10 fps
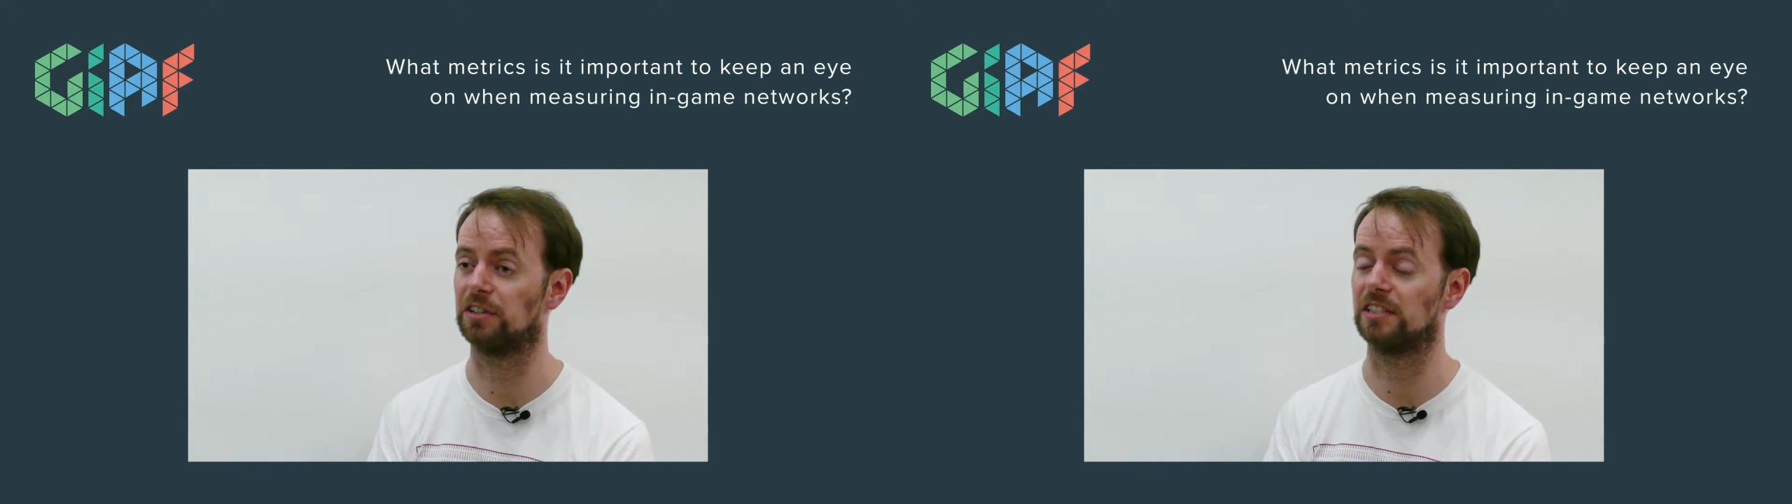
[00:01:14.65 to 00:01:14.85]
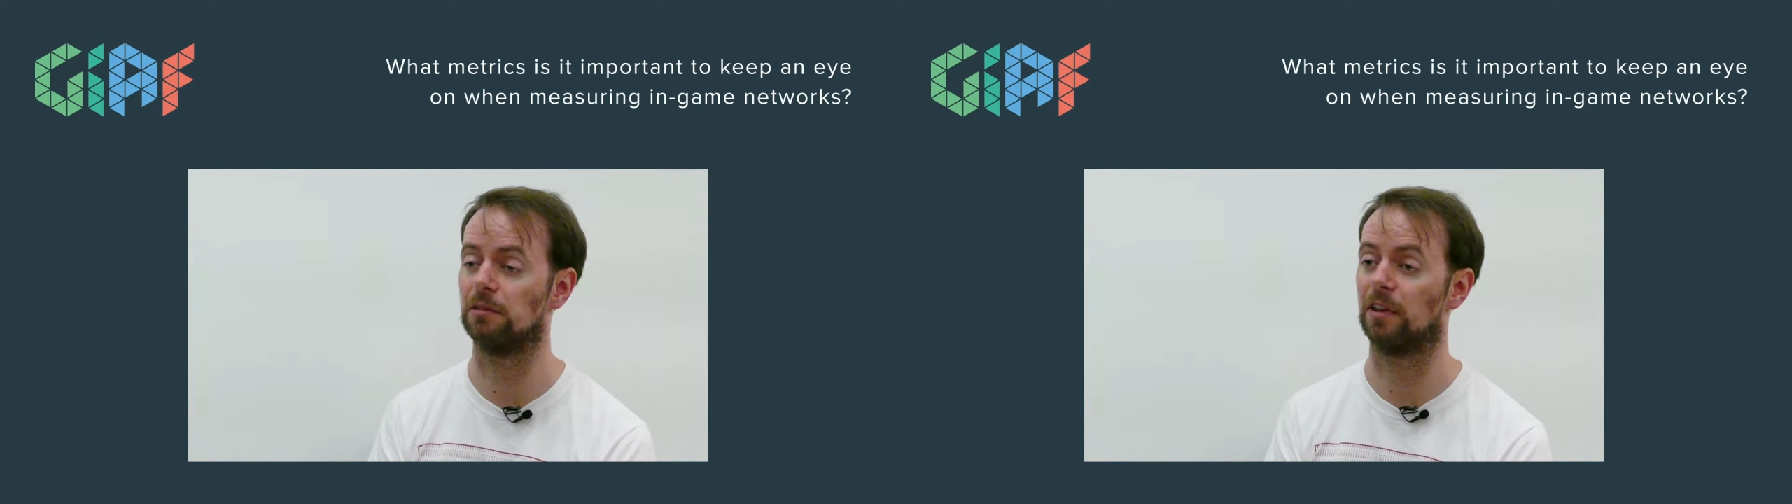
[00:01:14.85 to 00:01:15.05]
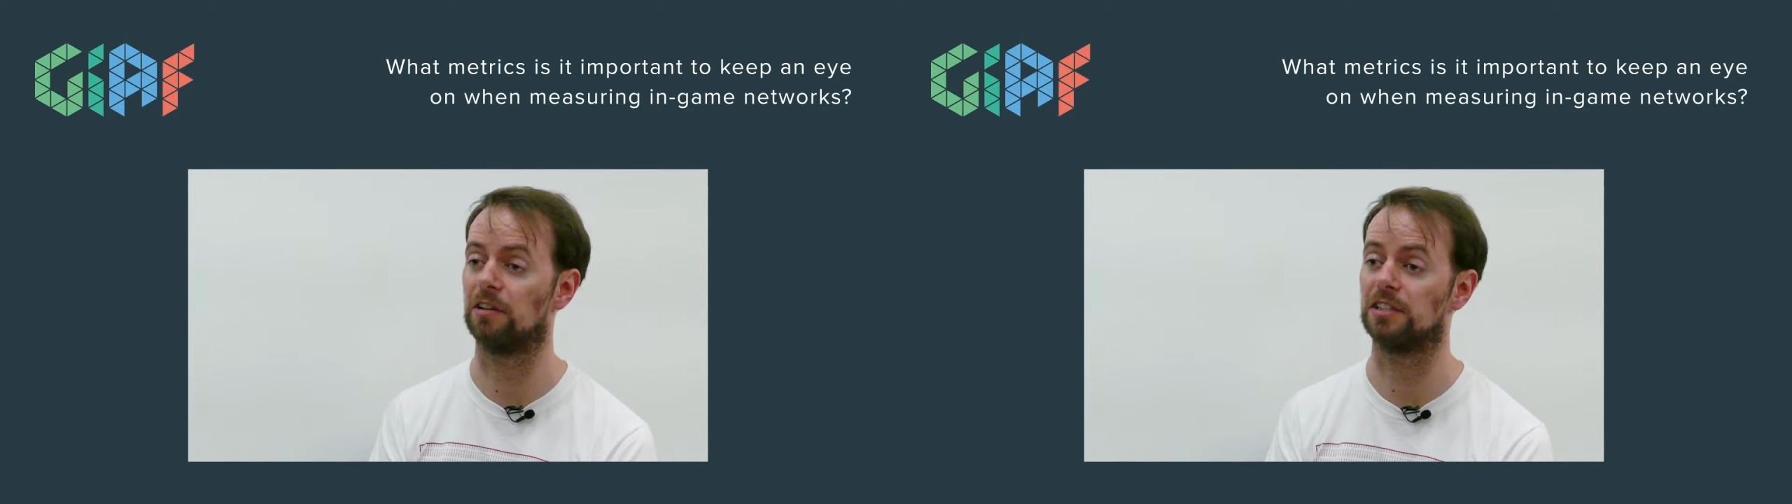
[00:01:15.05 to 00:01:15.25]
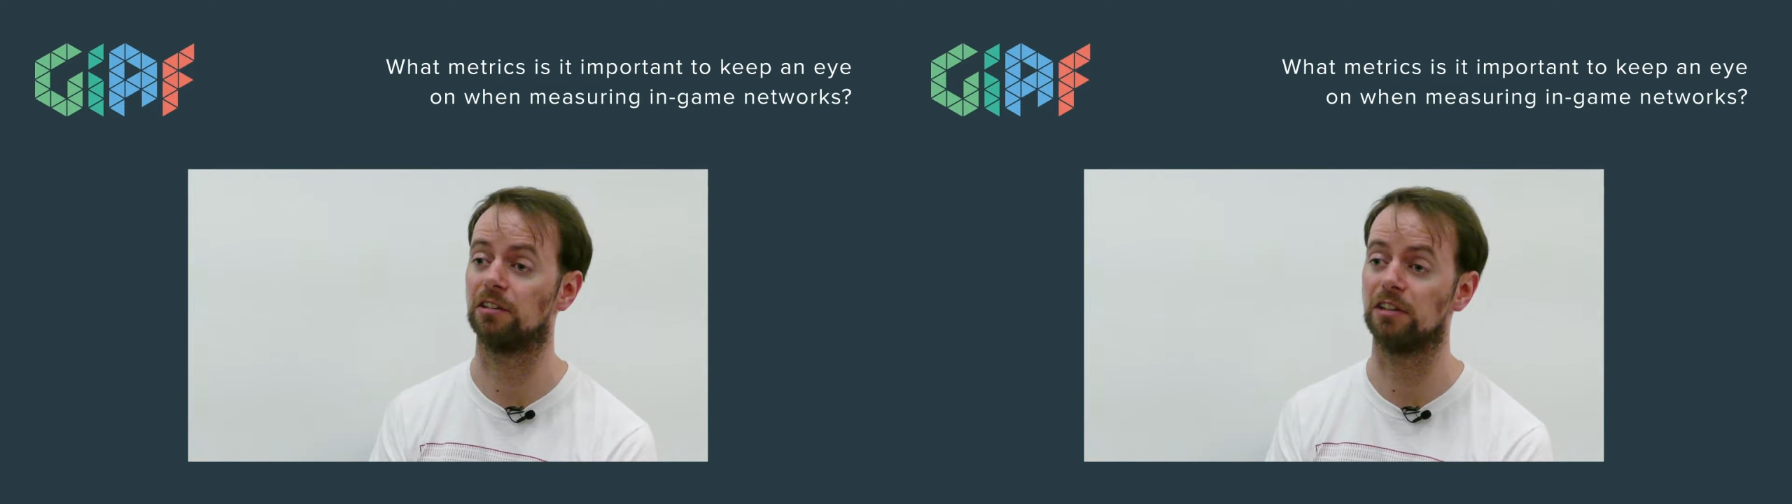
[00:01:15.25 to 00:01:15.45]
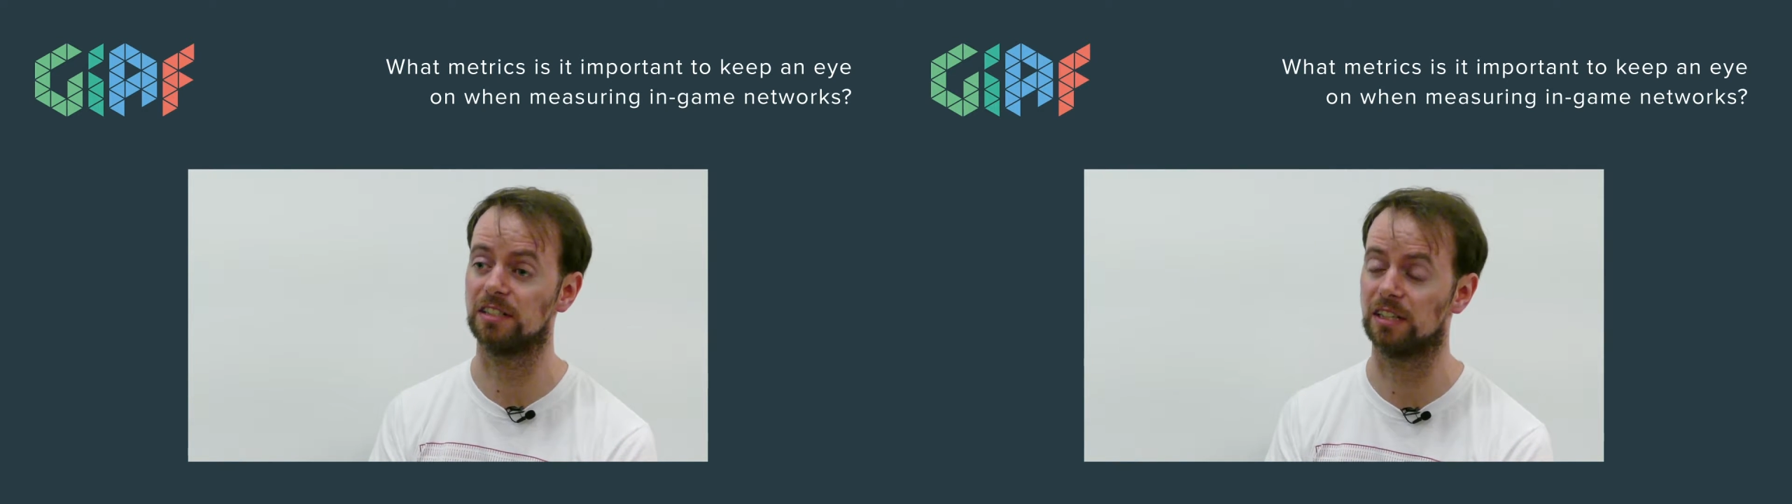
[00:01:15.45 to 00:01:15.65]
to see whether it's
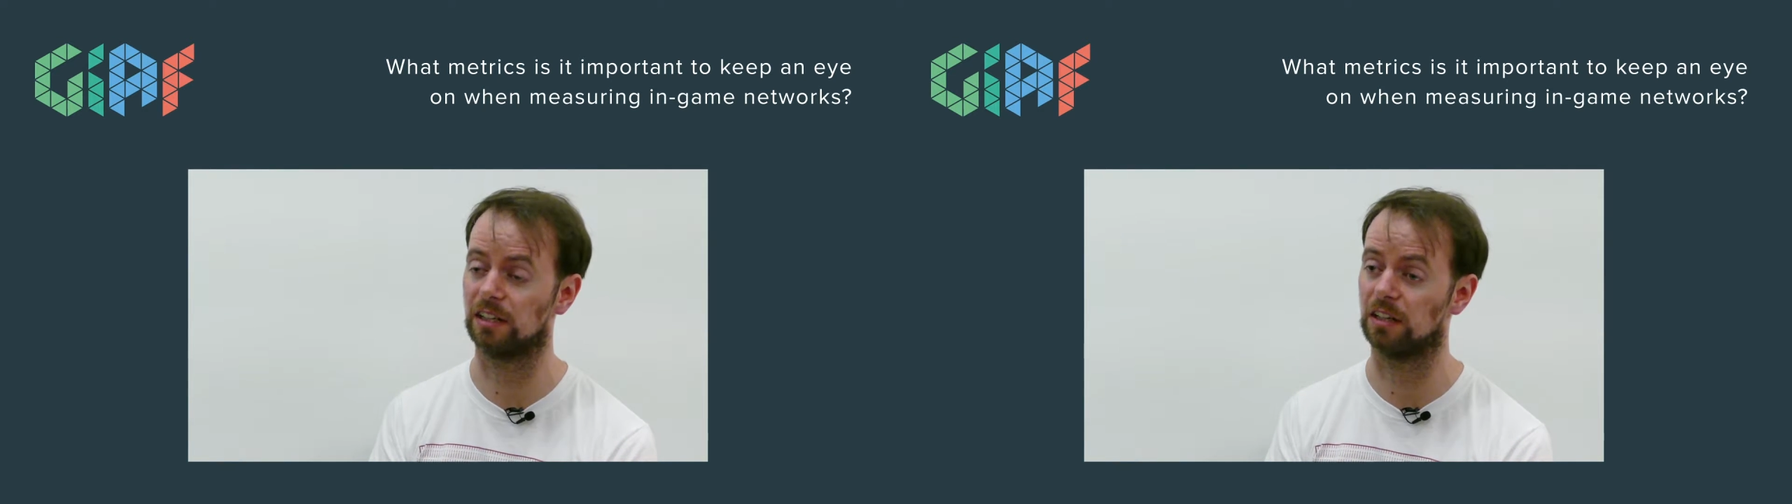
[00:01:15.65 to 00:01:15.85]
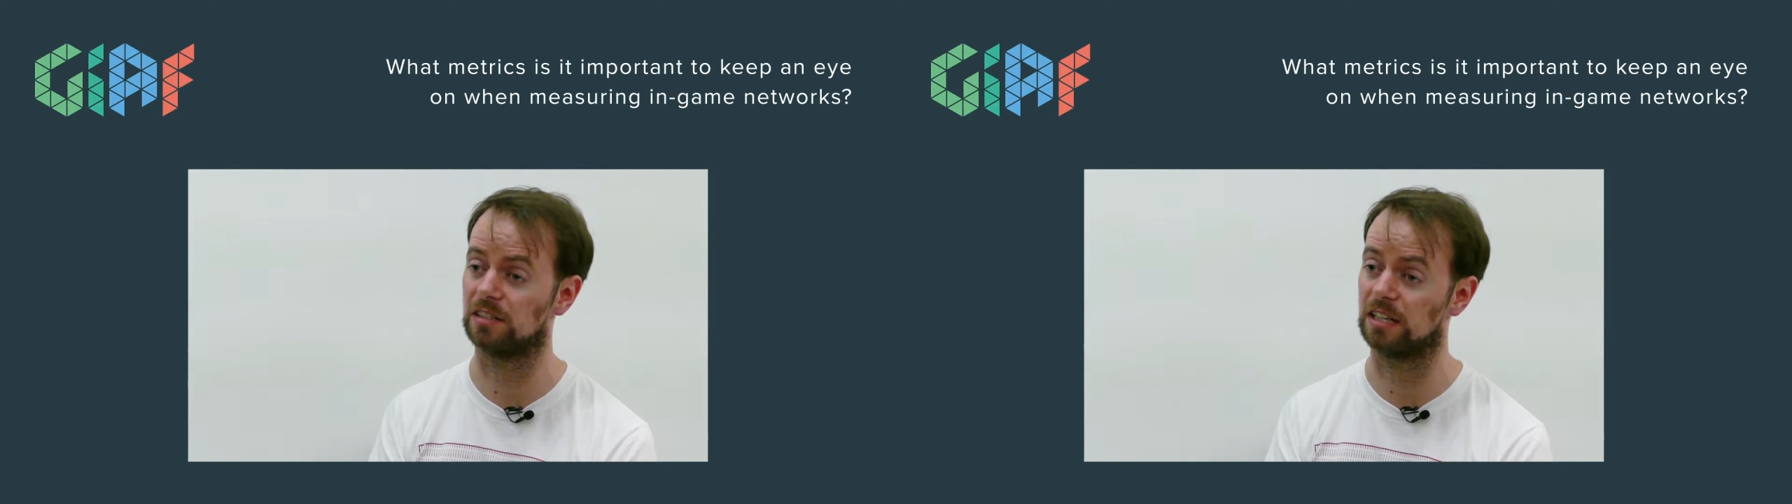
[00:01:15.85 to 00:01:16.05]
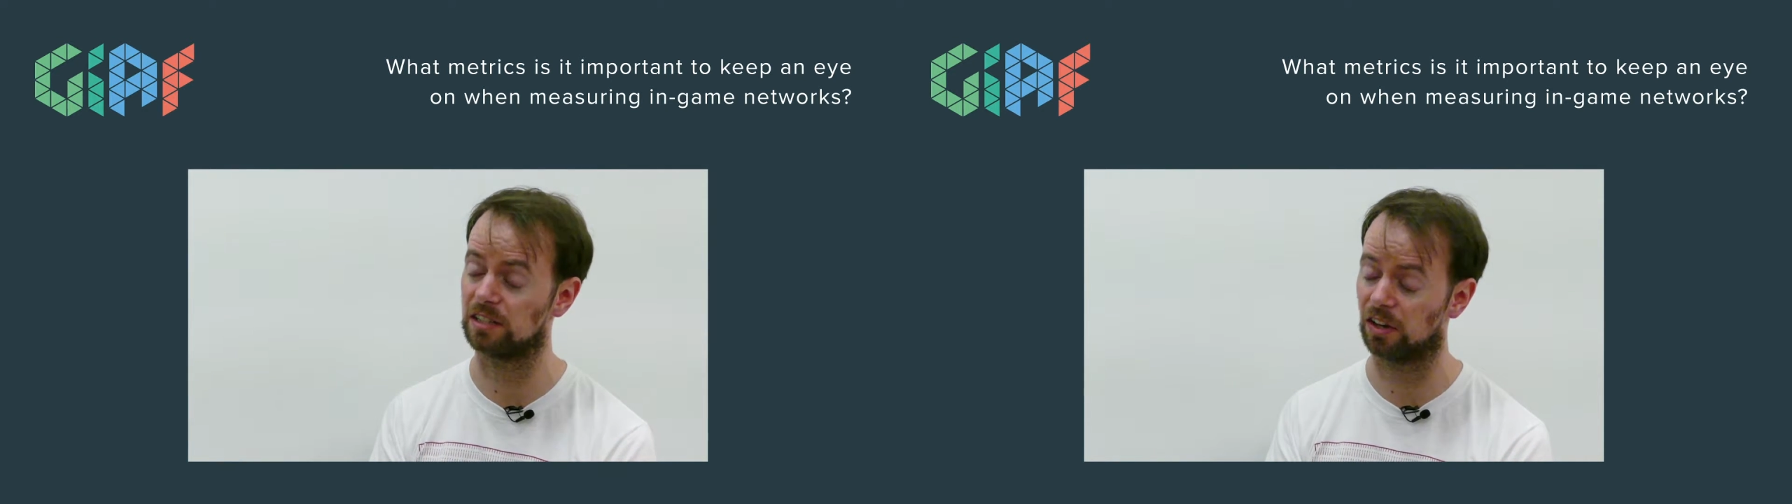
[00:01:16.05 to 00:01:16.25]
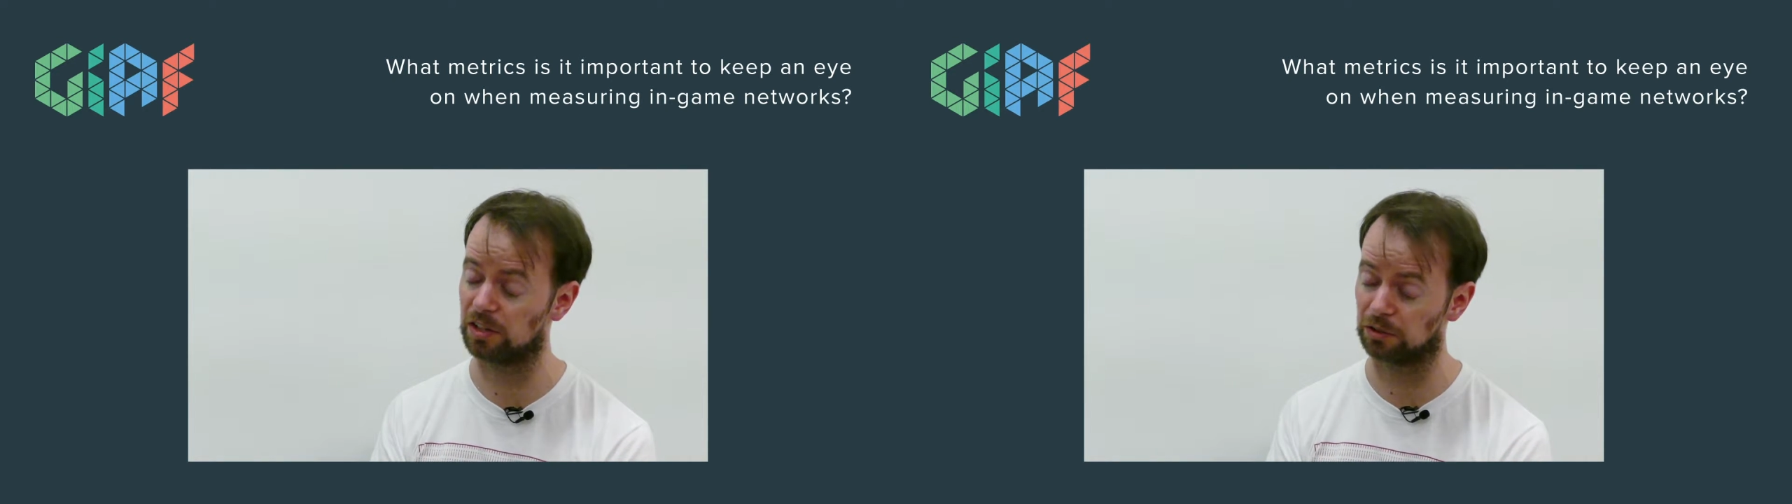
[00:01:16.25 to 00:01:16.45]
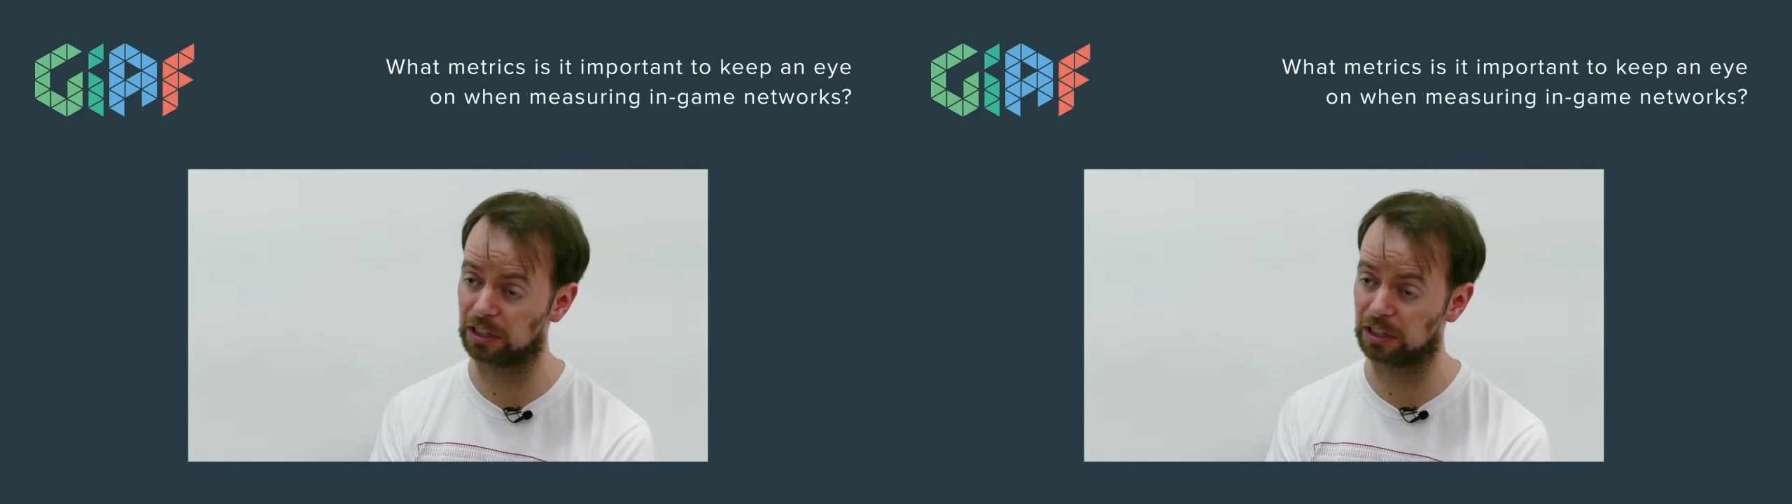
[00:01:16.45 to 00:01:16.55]
increasing in size or